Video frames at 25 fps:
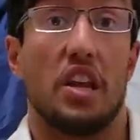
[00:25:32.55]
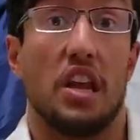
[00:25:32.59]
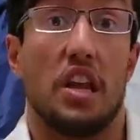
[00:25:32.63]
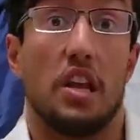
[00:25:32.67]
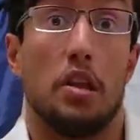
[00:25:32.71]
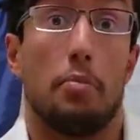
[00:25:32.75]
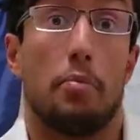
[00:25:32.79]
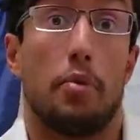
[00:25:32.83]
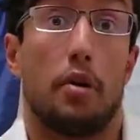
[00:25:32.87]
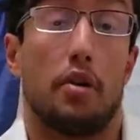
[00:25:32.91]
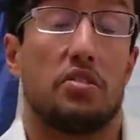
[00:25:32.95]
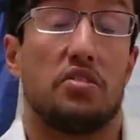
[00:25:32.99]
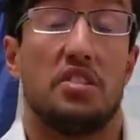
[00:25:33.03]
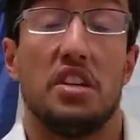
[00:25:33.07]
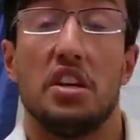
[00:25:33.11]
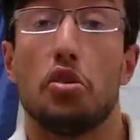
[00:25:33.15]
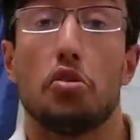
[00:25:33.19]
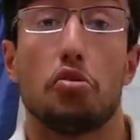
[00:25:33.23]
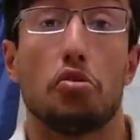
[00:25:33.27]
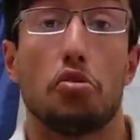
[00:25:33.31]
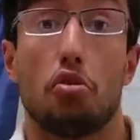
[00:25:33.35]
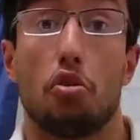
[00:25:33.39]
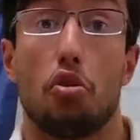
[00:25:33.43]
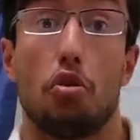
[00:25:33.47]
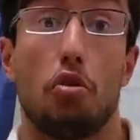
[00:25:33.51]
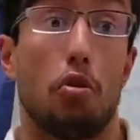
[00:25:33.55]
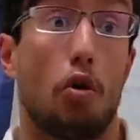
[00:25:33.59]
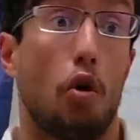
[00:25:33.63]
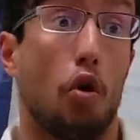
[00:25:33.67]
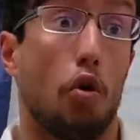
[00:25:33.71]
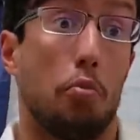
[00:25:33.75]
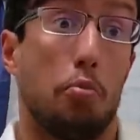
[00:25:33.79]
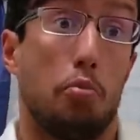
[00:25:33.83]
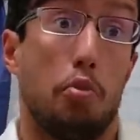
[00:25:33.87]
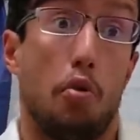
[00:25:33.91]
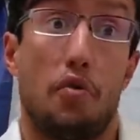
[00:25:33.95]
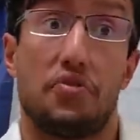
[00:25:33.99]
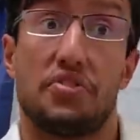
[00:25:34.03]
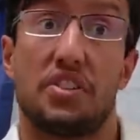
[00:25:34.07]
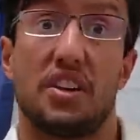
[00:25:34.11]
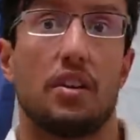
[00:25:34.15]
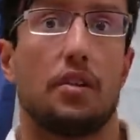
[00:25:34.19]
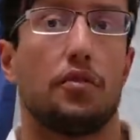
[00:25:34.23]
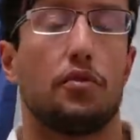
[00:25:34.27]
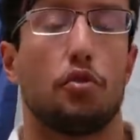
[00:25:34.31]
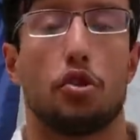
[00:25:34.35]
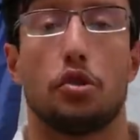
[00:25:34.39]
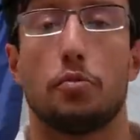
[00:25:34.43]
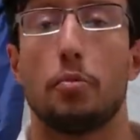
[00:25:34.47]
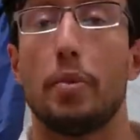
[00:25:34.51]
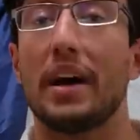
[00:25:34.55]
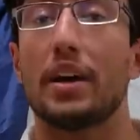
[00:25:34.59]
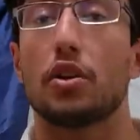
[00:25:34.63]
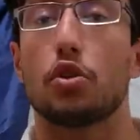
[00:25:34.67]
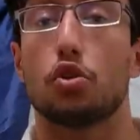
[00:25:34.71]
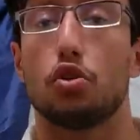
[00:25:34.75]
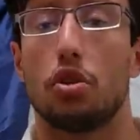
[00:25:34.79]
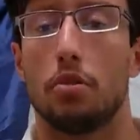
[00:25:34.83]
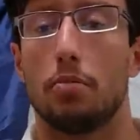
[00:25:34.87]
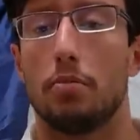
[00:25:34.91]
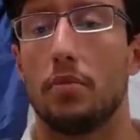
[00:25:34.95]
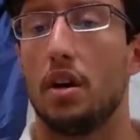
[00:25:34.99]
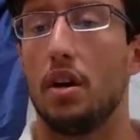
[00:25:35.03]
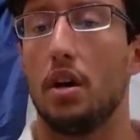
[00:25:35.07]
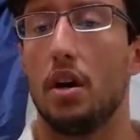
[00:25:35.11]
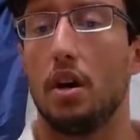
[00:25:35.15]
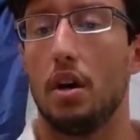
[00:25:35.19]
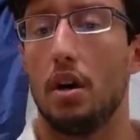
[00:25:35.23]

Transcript: in particular on both sides of the spectrum,